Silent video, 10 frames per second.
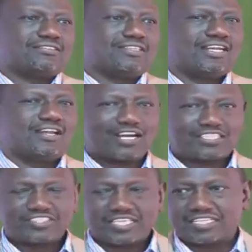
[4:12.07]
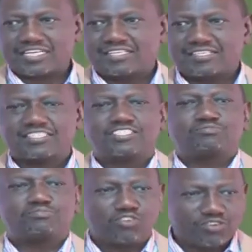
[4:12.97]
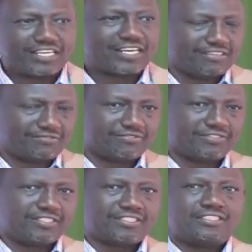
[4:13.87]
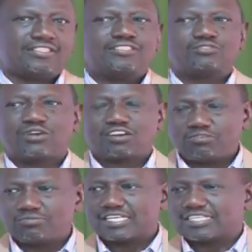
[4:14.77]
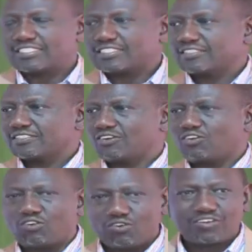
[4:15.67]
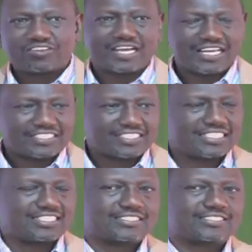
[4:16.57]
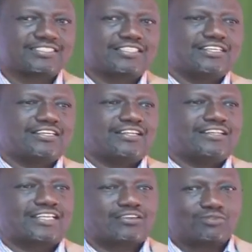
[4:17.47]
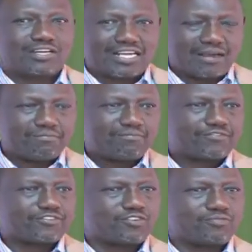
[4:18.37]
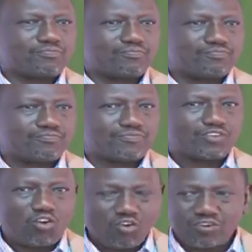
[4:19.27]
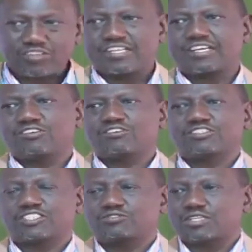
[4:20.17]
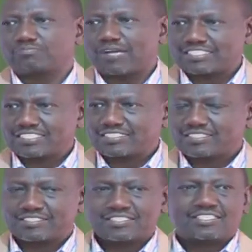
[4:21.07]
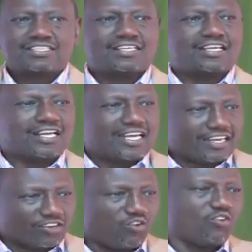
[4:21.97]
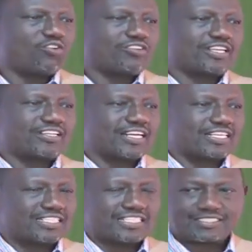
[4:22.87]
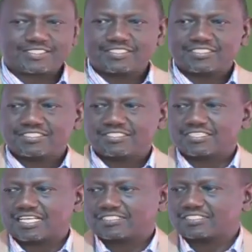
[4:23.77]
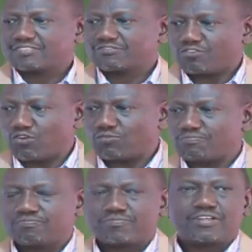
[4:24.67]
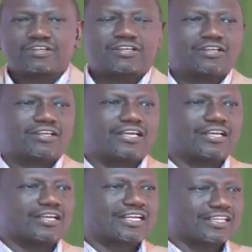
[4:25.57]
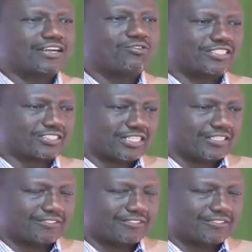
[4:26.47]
and our agenda is broad enough to accommodate all the ideas that will come from all the constituent parties and all the other leaders that form uh, Kenya Kwanza